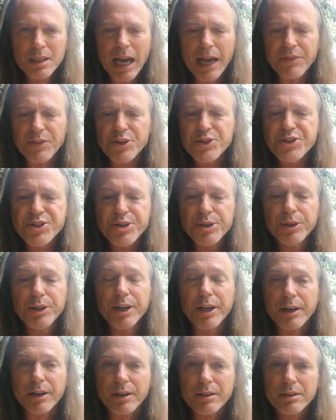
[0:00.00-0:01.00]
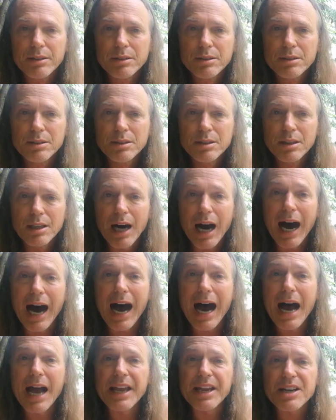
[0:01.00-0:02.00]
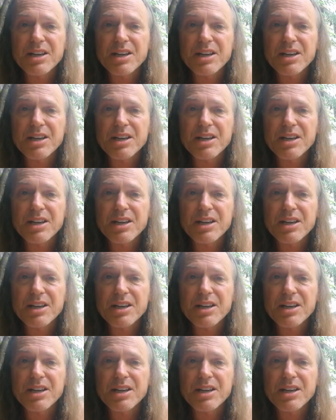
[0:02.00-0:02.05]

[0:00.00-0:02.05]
And the sooner I